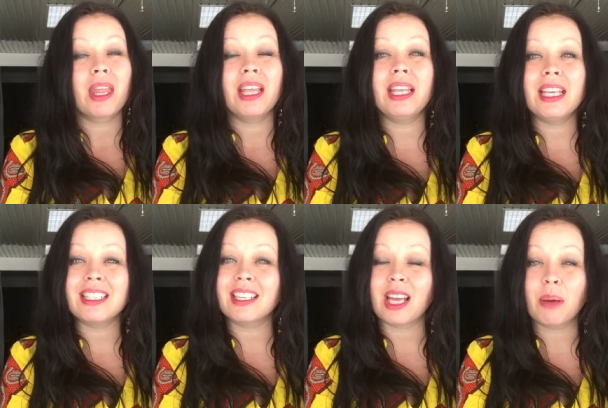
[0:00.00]
He
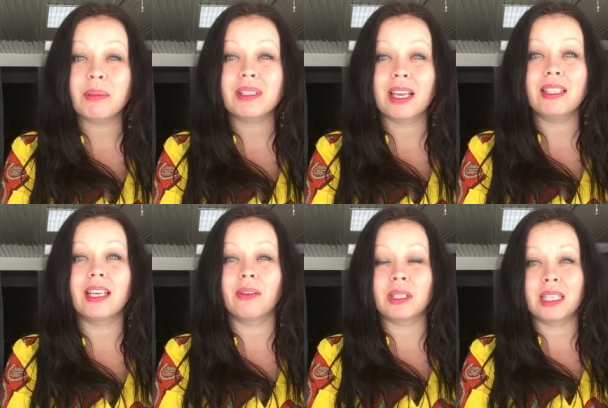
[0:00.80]
is an upside
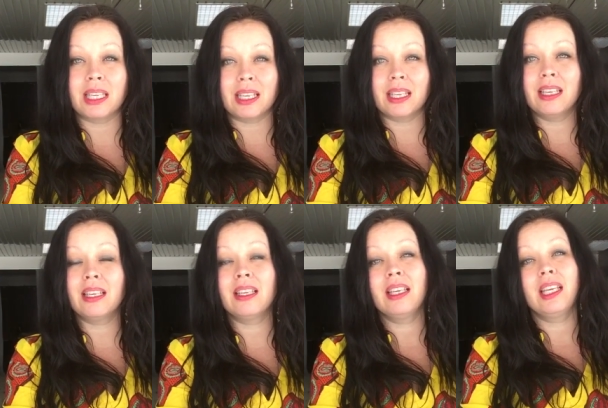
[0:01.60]
down king.
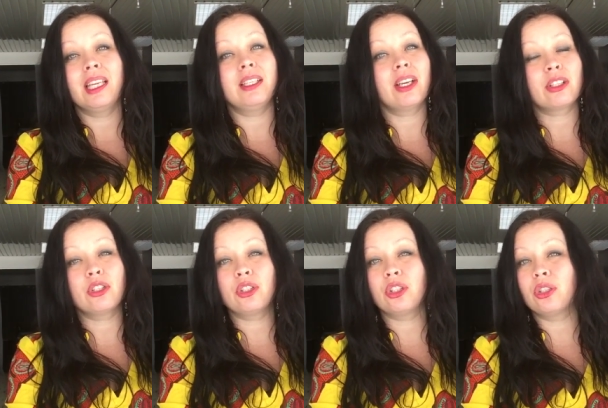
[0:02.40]
He
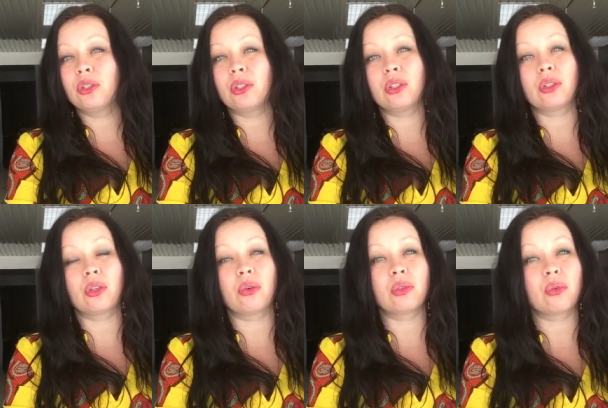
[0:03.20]
doesn't choose
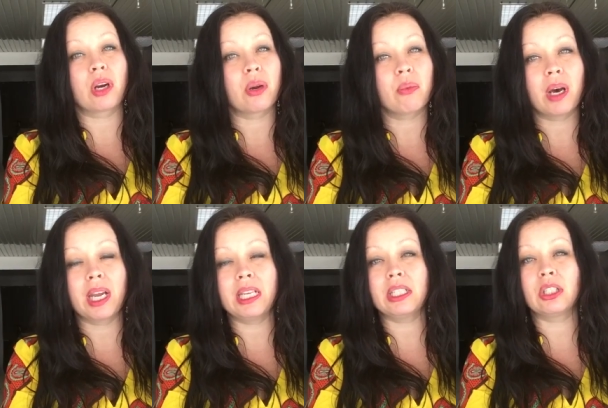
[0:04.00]
those who are
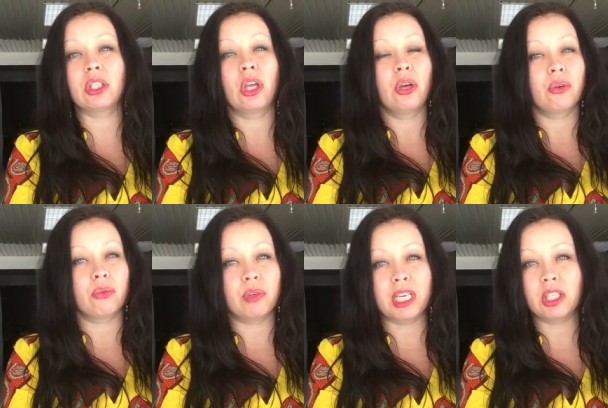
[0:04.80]
wise
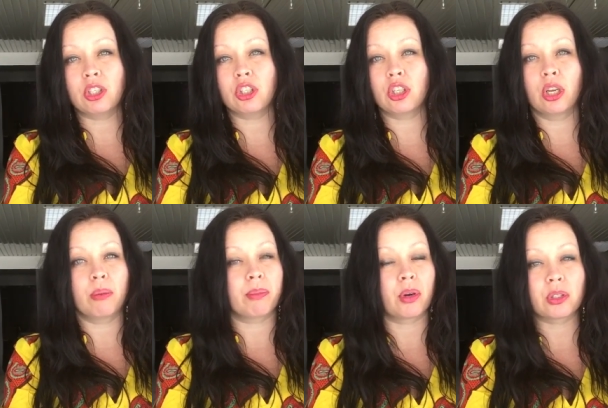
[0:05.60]
rich,
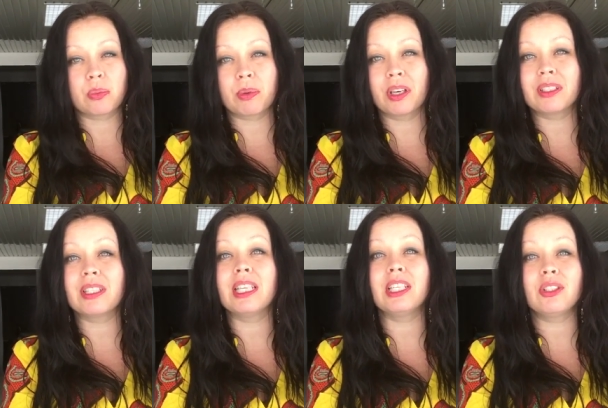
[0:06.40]
prosperous.
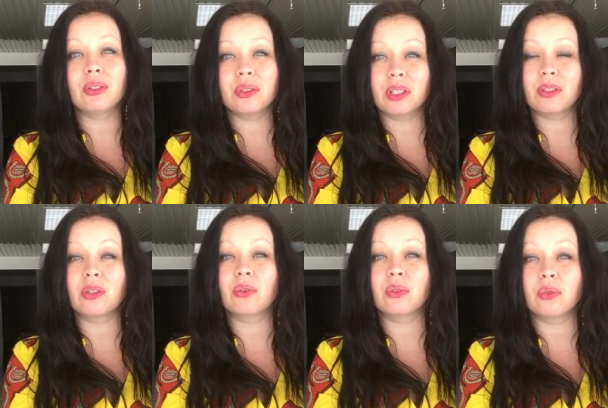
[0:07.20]
He chooses
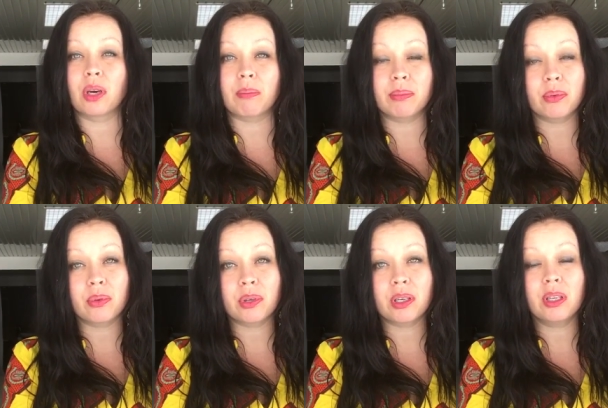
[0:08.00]
those who are
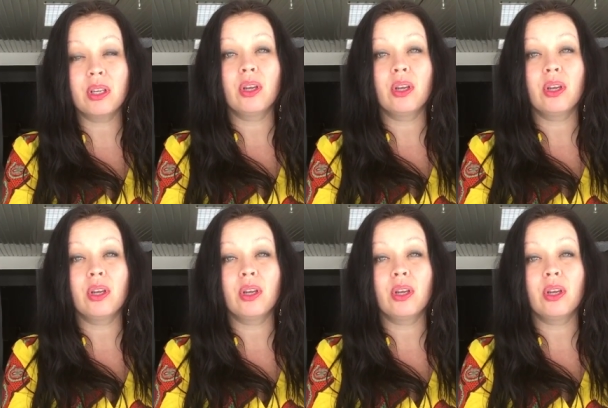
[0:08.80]
poor,